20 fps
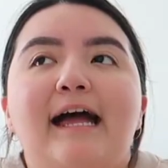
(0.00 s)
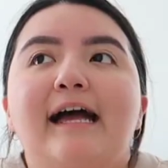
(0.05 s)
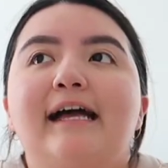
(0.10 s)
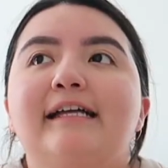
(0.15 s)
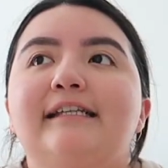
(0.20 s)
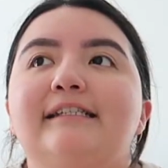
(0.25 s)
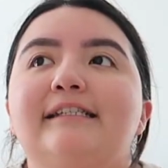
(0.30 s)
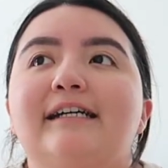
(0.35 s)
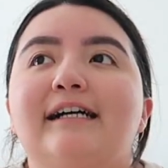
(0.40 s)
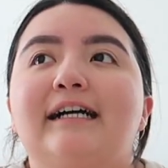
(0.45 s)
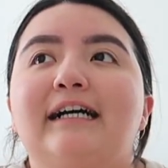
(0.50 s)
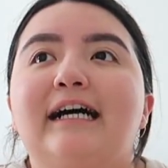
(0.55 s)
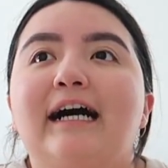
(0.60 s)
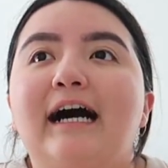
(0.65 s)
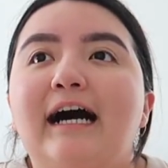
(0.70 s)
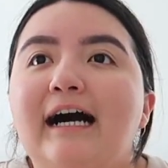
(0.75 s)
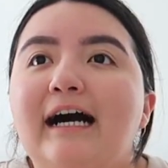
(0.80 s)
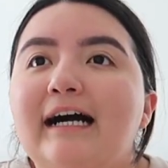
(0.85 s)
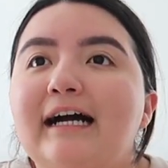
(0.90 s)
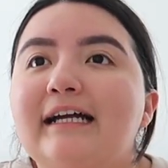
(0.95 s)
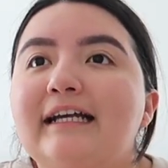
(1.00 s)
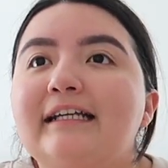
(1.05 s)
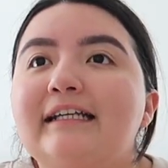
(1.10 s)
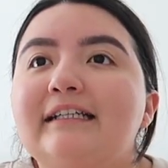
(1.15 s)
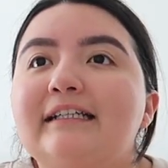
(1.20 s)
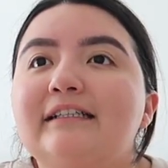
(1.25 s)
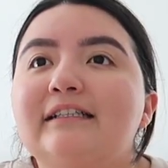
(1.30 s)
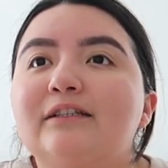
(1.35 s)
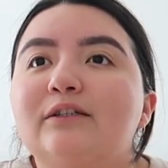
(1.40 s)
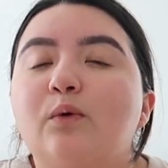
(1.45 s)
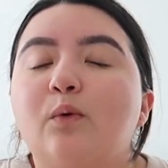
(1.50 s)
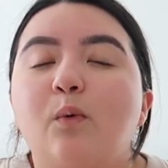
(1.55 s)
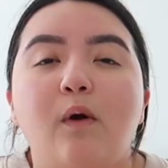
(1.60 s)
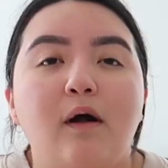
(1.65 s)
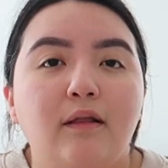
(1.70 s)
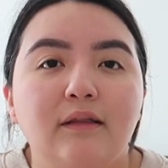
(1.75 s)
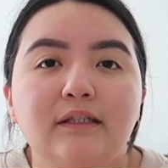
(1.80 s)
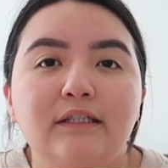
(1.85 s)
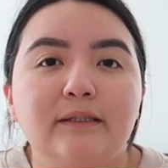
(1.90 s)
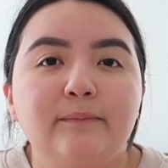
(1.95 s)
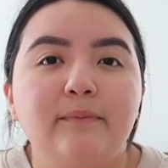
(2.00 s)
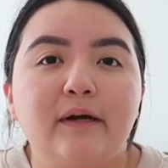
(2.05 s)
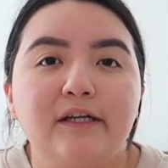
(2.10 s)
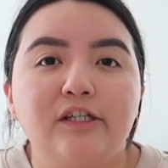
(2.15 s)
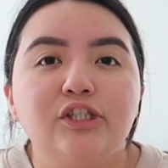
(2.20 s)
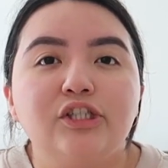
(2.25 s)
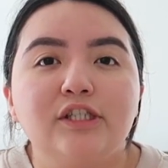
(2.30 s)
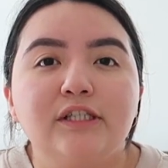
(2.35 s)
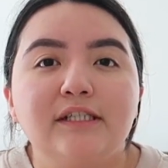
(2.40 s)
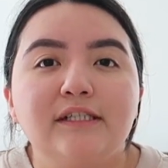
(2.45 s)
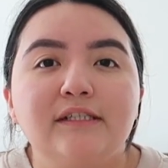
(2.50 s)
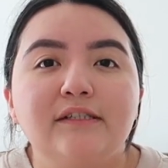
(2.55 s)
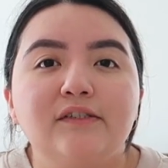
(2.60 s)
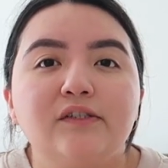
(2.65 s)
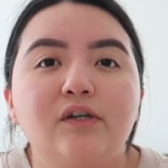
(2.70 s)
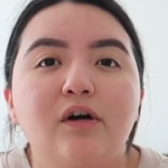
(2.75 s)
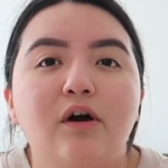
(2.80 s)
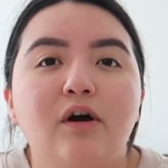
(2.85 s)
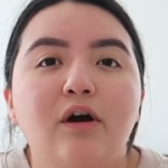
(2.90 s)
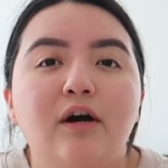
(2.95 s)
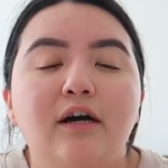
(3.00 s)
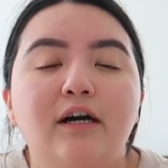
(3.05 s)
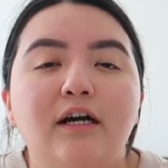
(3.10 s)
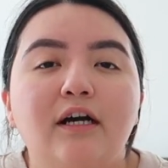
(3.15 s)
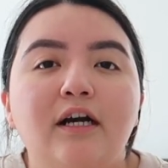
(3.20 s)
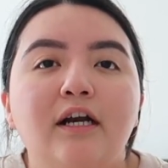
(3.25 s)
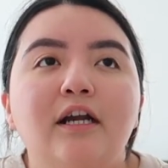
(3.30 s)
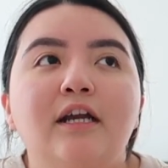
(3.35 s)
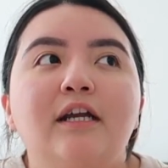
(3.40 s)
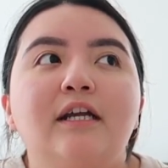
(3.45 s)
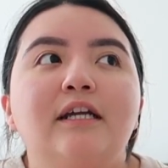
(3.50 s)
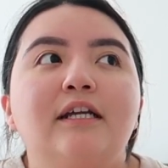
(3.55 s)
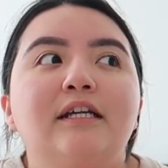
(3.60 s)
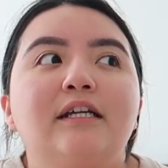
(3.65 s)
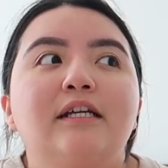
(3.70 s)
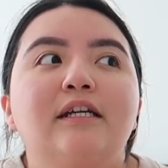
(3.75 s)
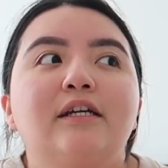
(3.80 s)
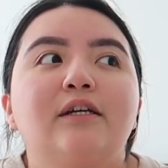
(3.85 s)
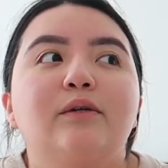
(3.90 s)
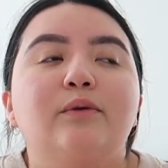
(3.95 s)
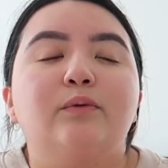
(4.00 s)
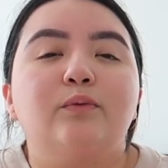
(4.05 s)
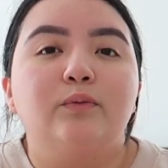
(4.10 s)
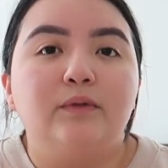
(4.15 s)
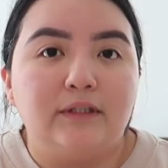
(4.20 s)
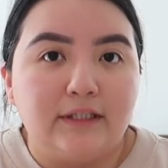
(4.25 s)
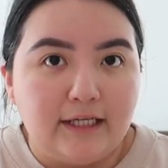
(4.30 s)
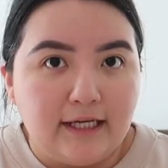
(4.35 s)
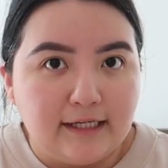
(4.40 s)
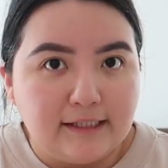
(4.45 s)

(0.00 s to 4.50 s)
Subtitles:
and high quality bed sheets are really